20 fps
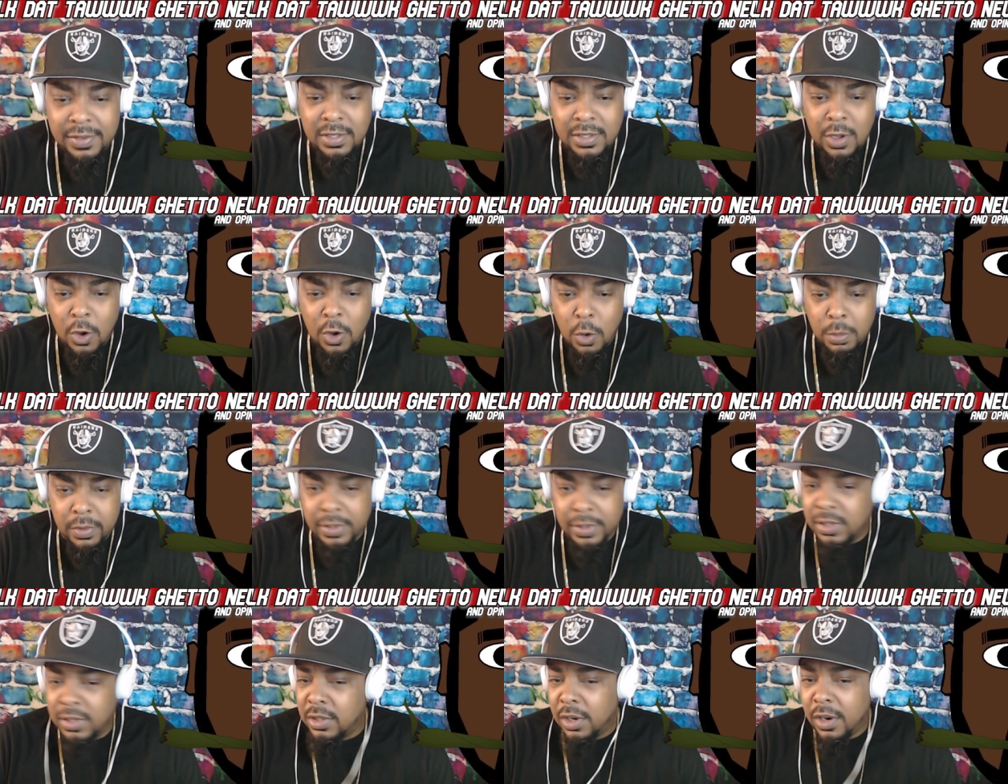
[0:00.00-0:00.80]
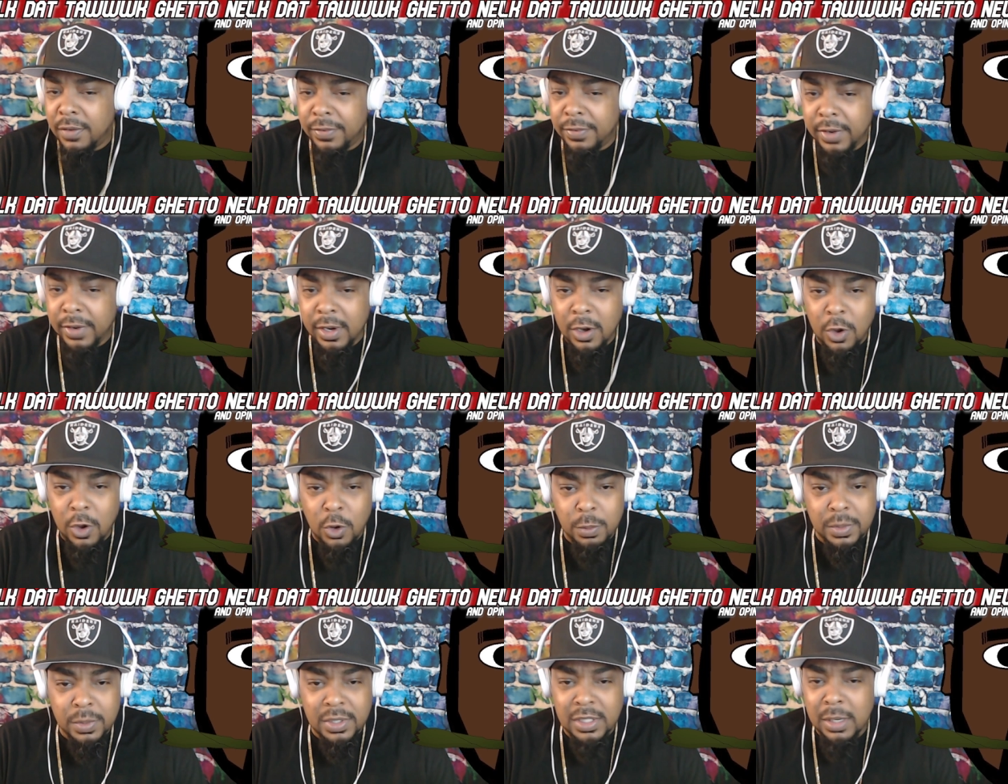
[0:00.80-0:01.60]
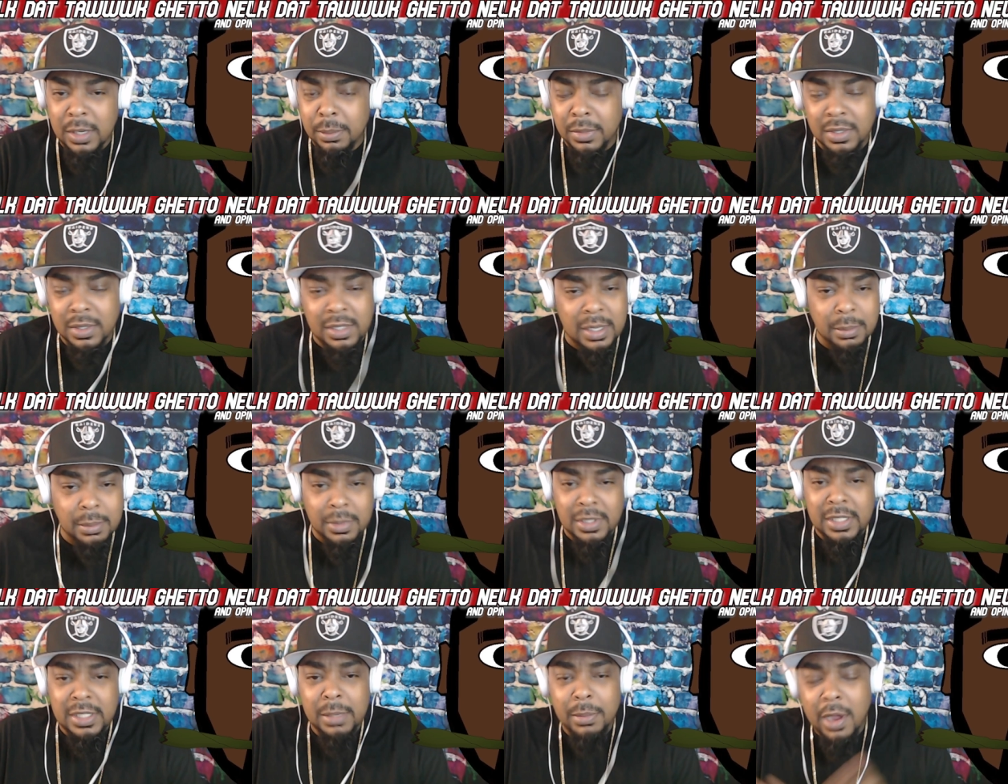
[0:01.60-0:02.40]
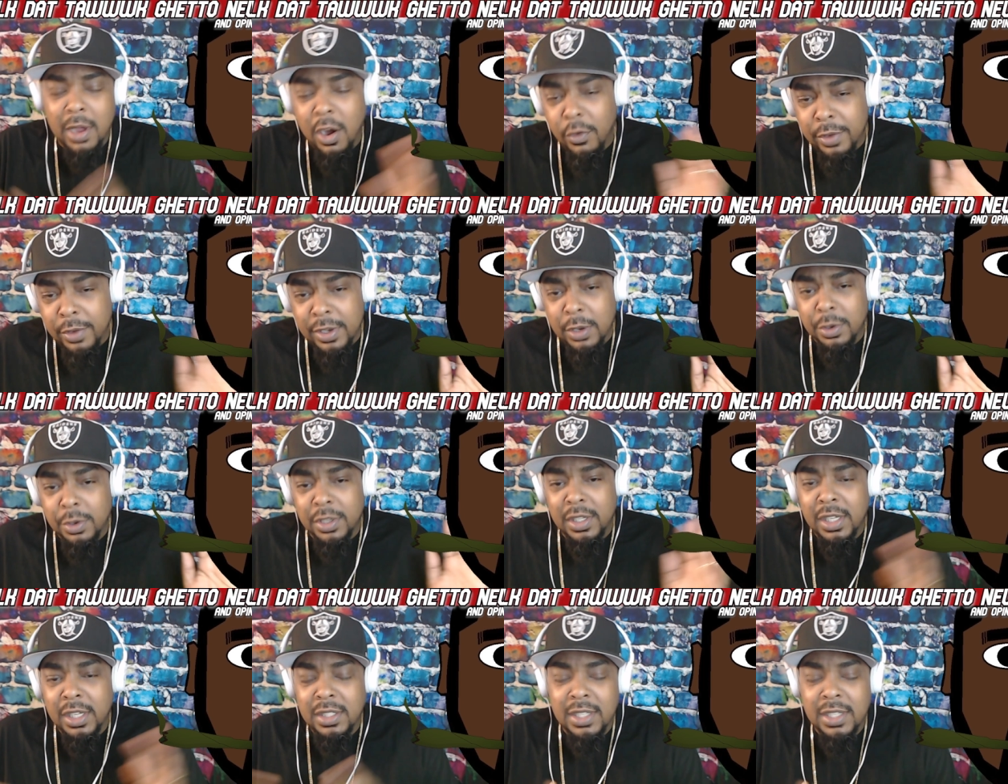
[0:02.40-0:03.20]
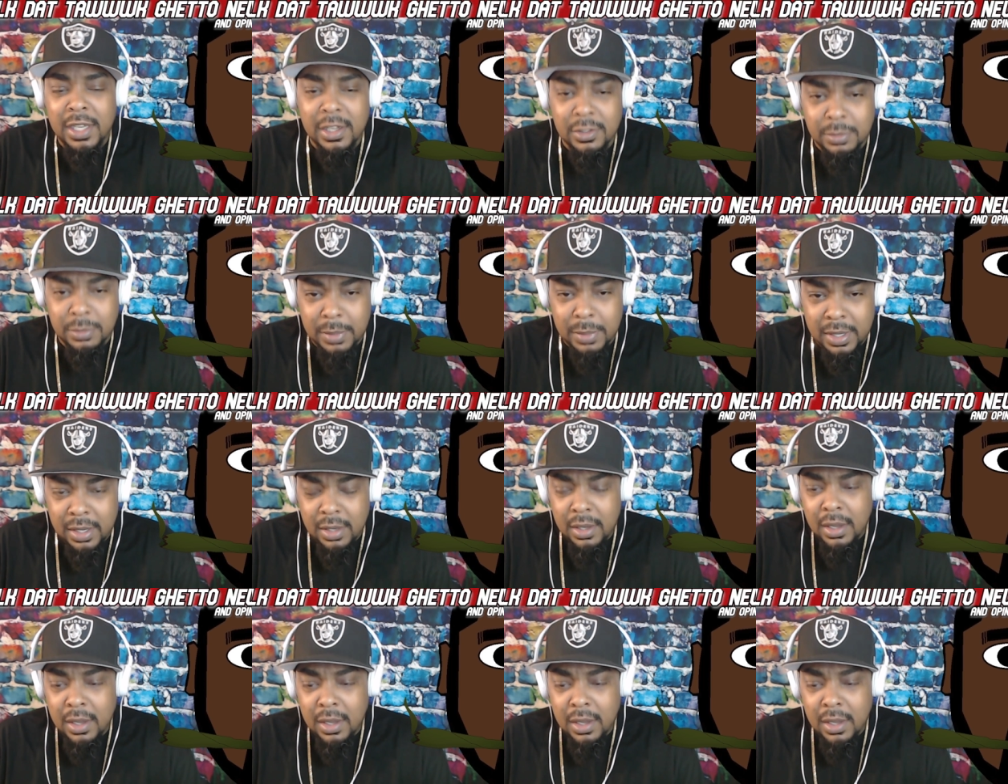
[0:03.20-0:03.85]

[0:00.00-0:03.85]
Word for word: home or his girlfriend home or something or something or something. I don't really know the details, man.